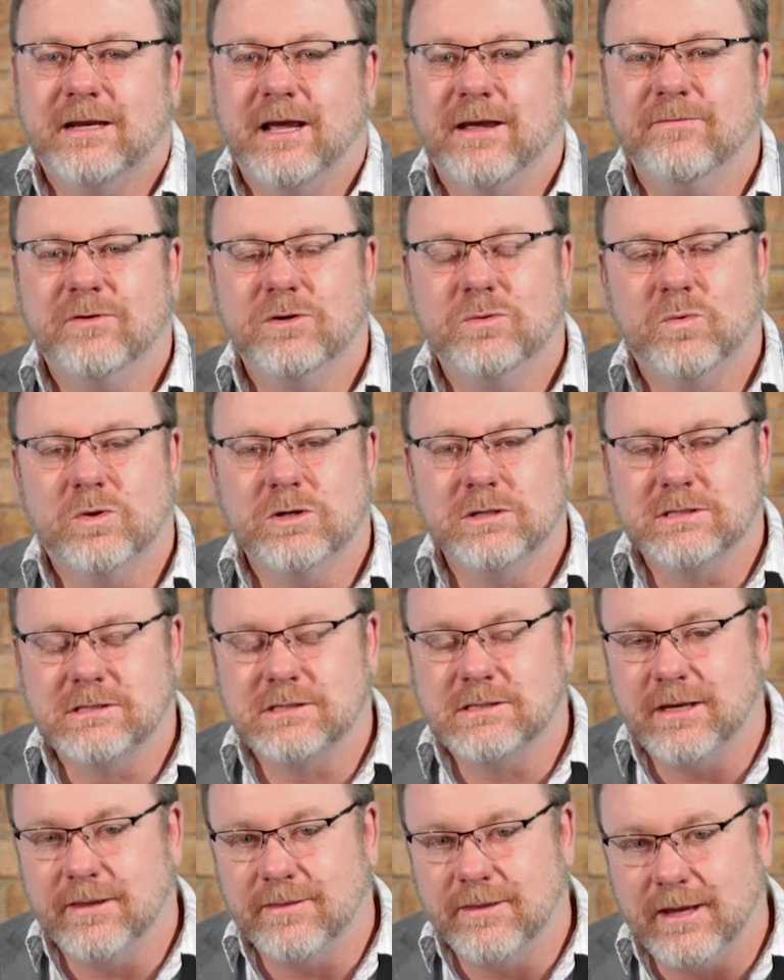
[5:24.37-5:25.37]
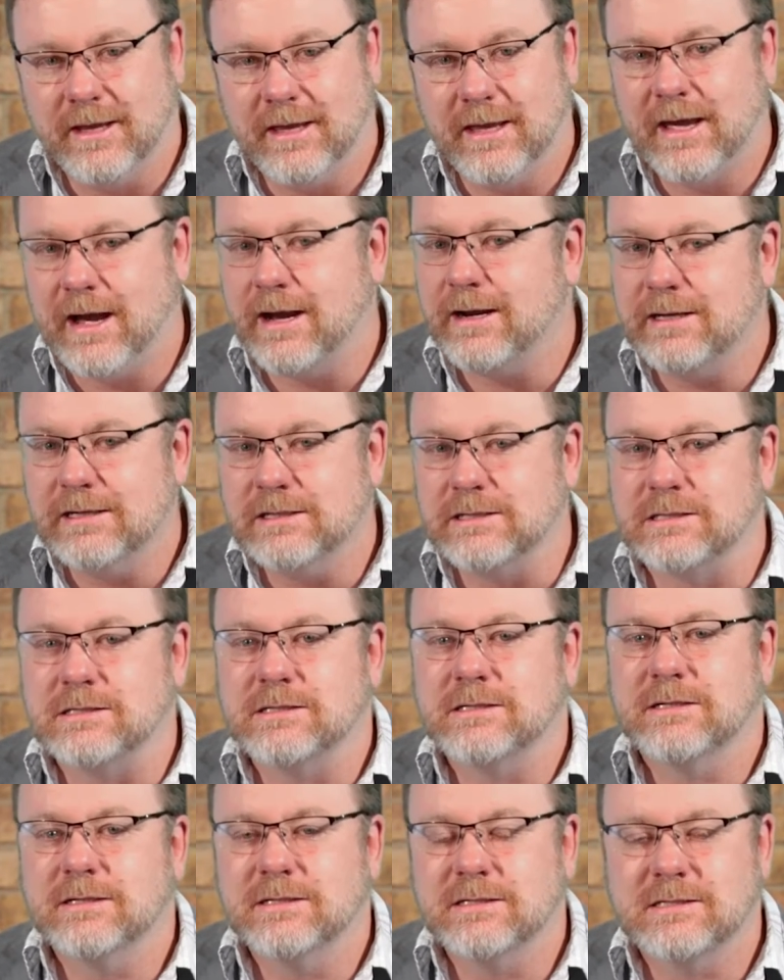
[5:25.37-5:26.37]
David was the
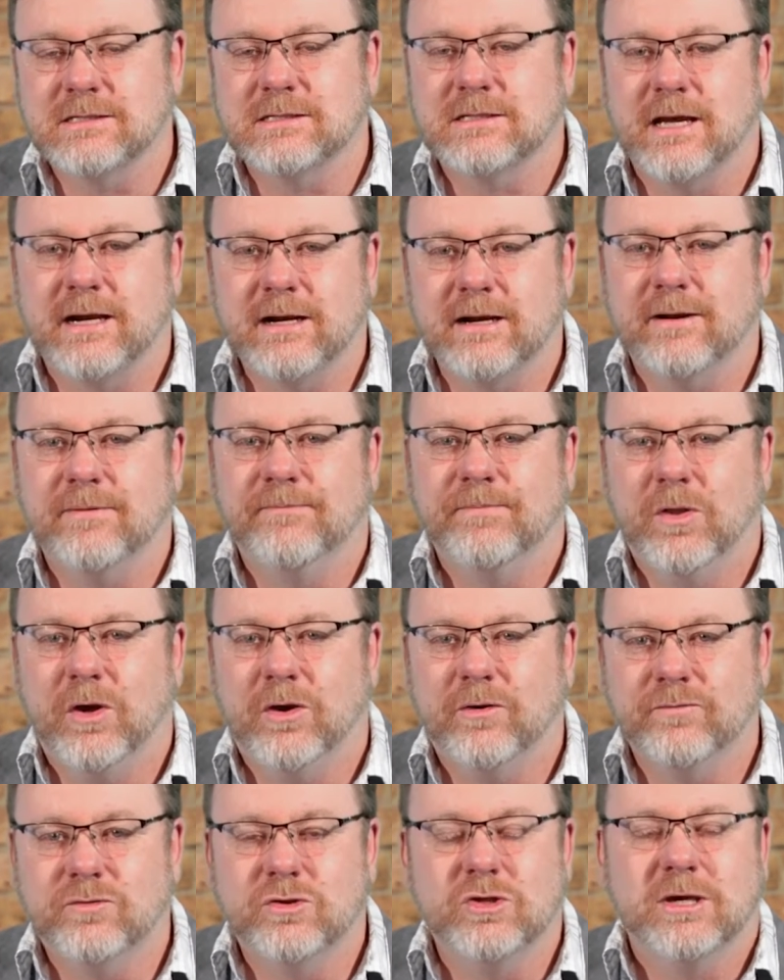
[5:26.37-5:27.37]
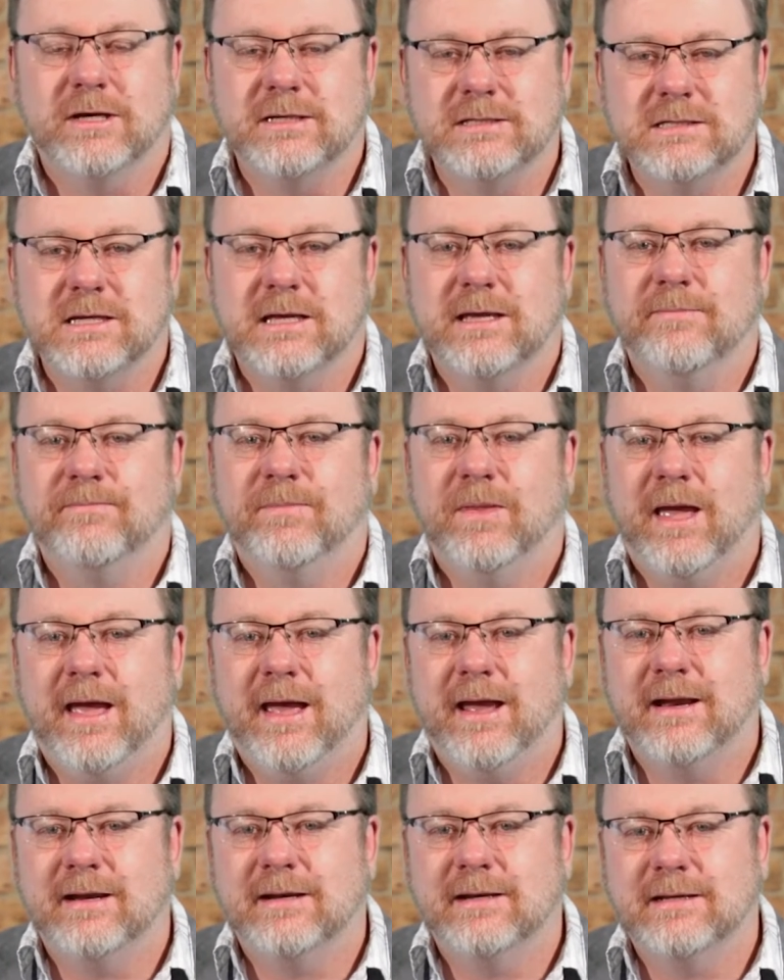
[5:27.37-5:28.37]
youngest son of Jesse,
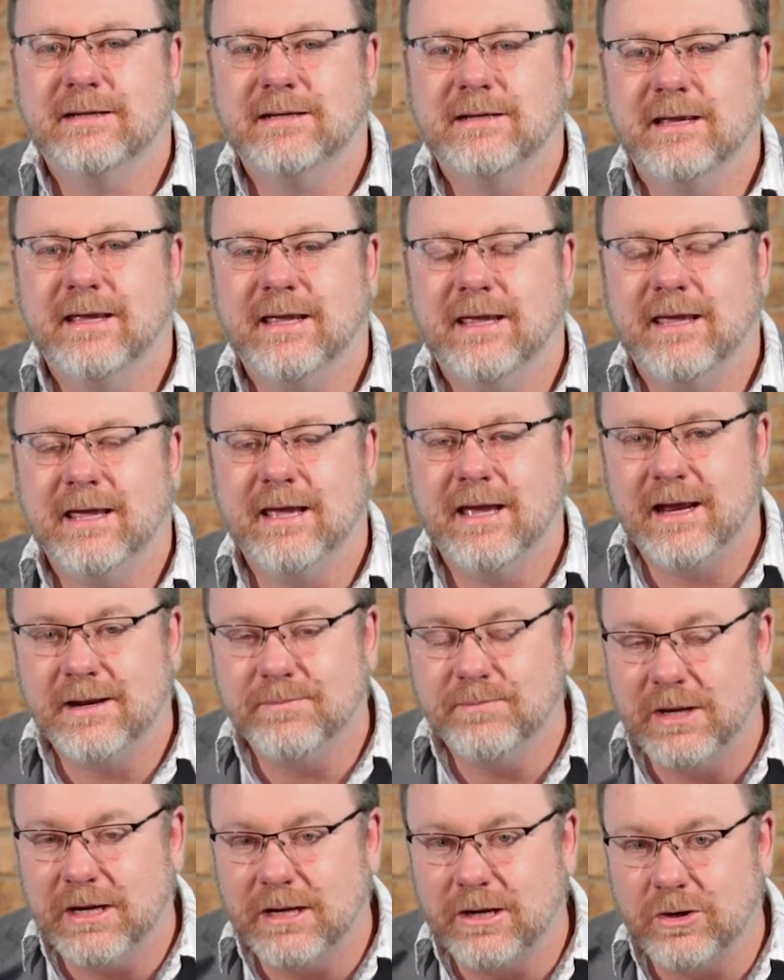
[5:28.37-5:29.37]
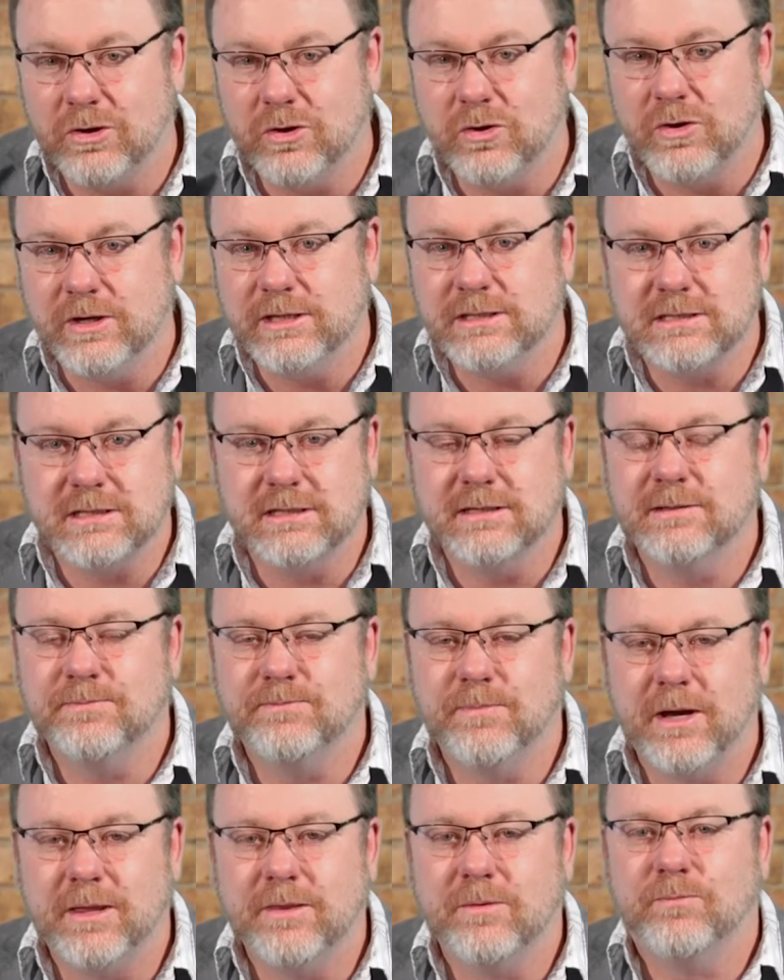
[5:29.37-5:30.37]
and he had been
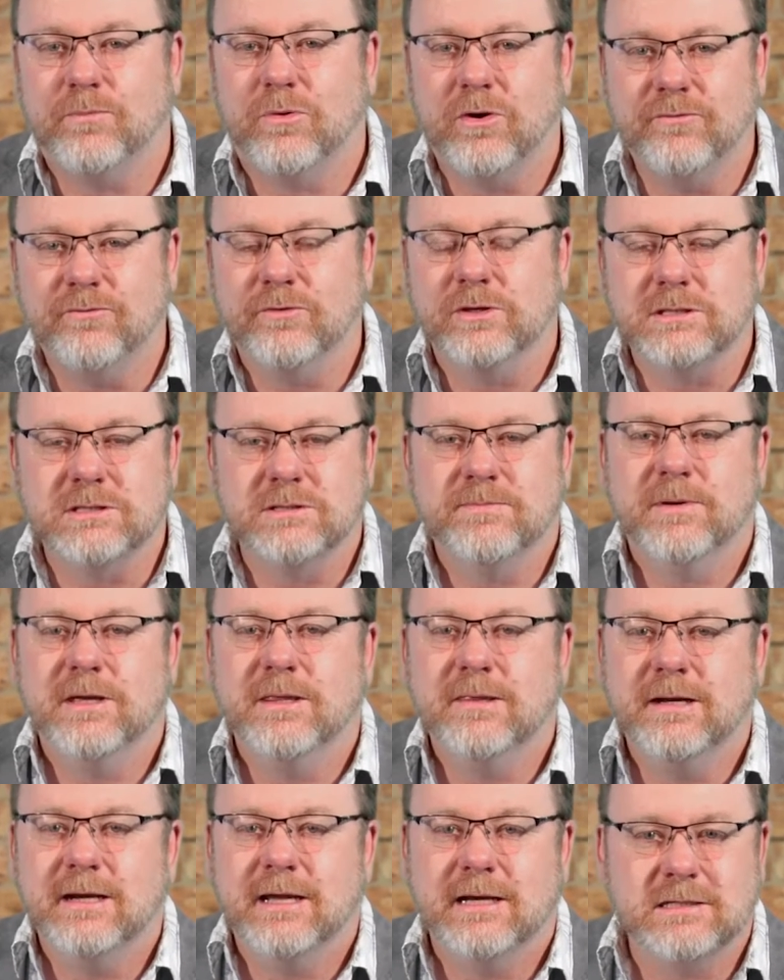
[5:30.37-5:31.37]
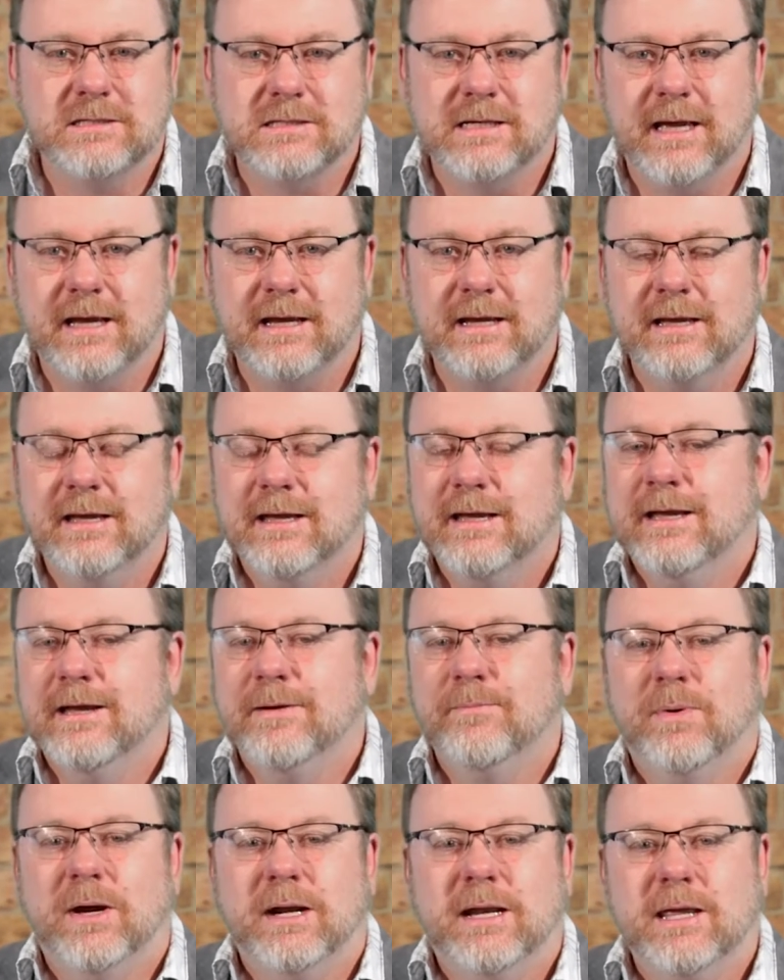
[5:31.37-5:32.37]
anointed by the prophet to be the next king,
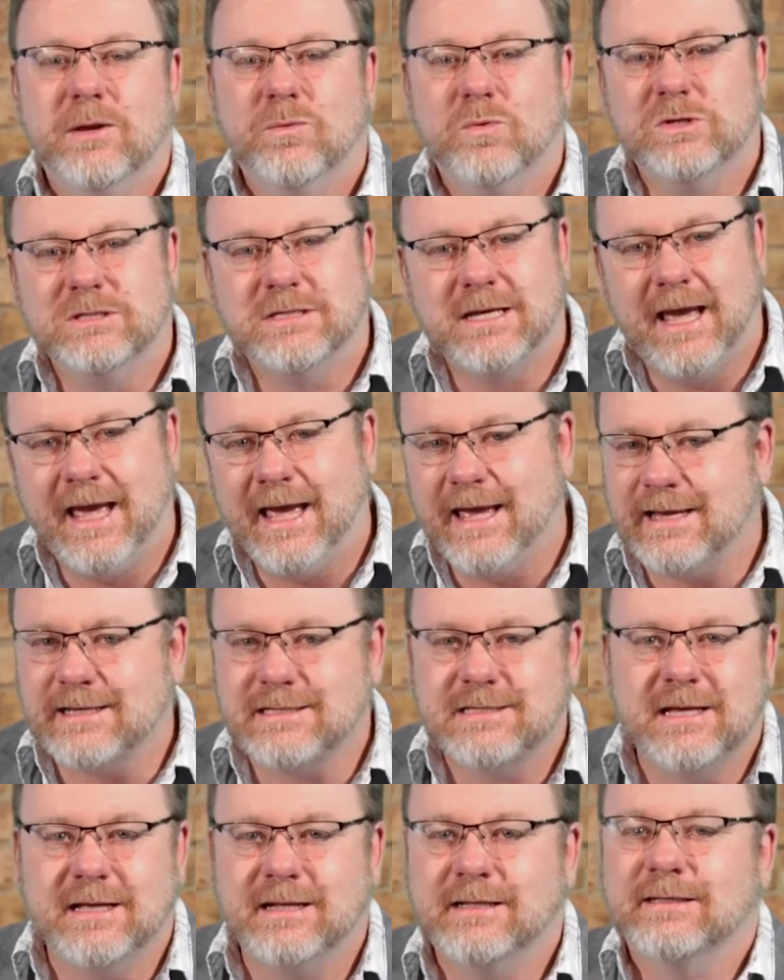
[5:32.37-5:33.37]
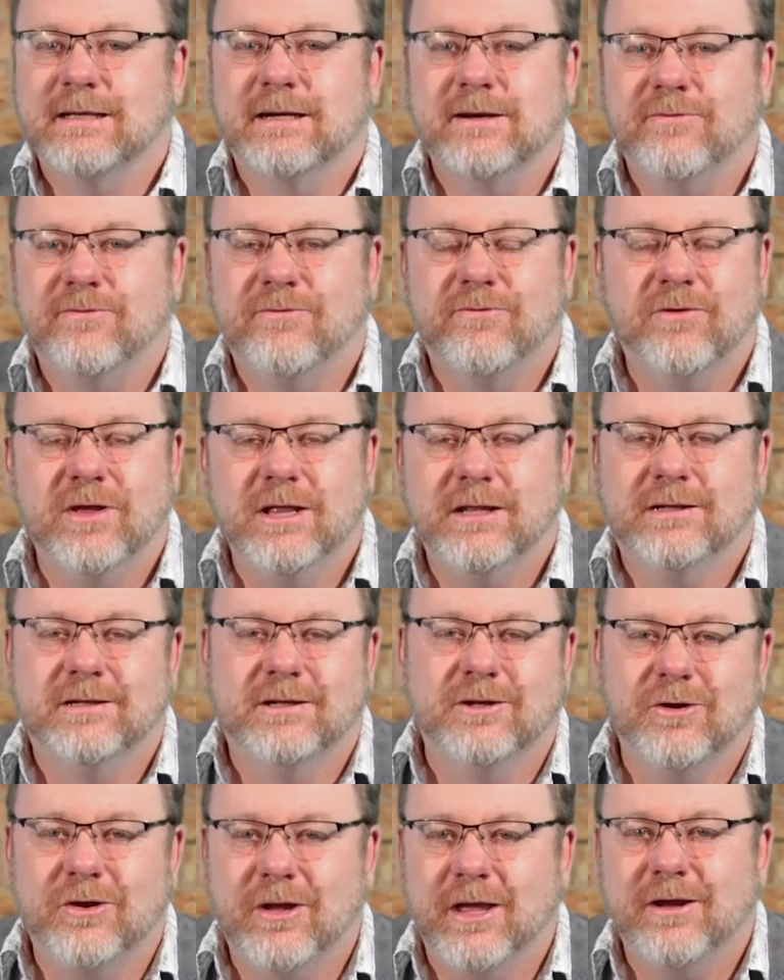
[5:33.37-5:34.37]
but he was exiled in a
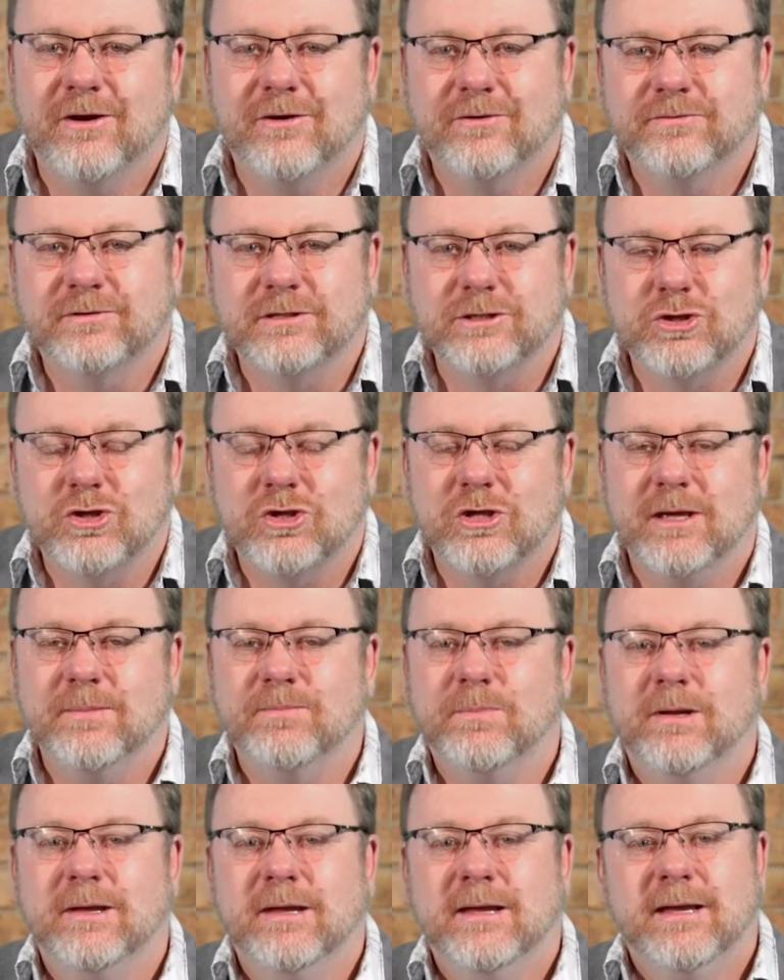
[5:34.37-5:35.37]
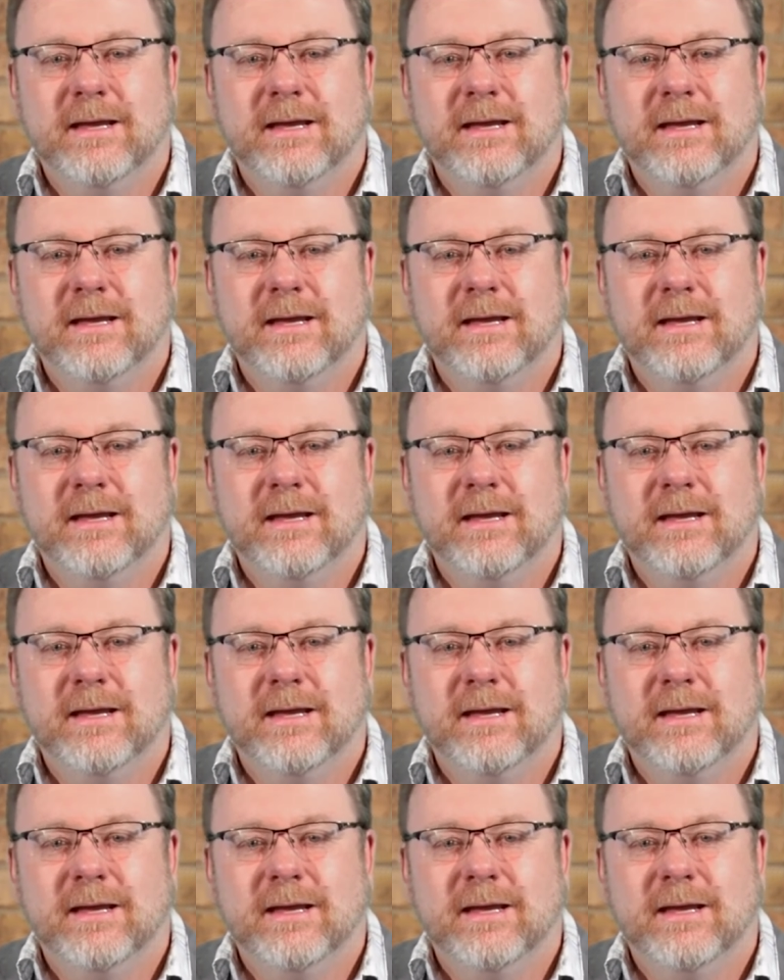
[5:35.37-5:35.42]
field looking after sheep.